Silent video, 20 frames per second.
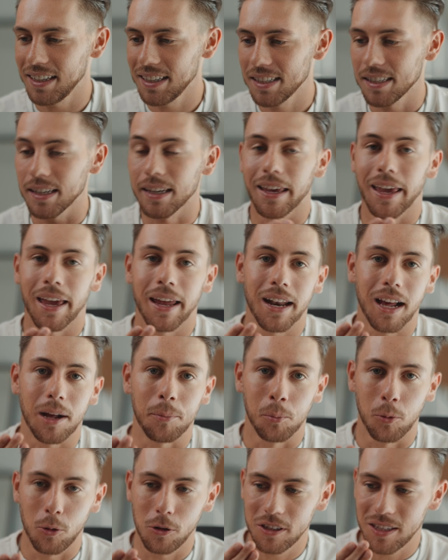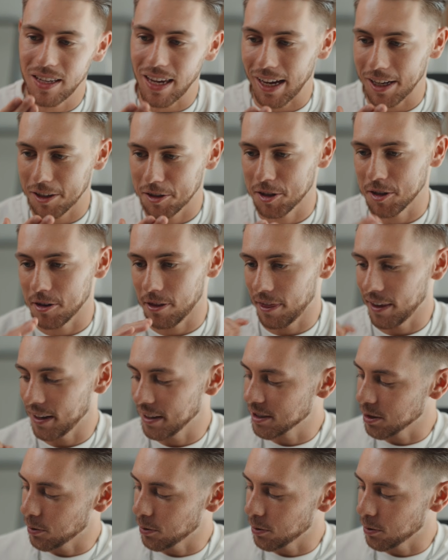is again a multi-action thing.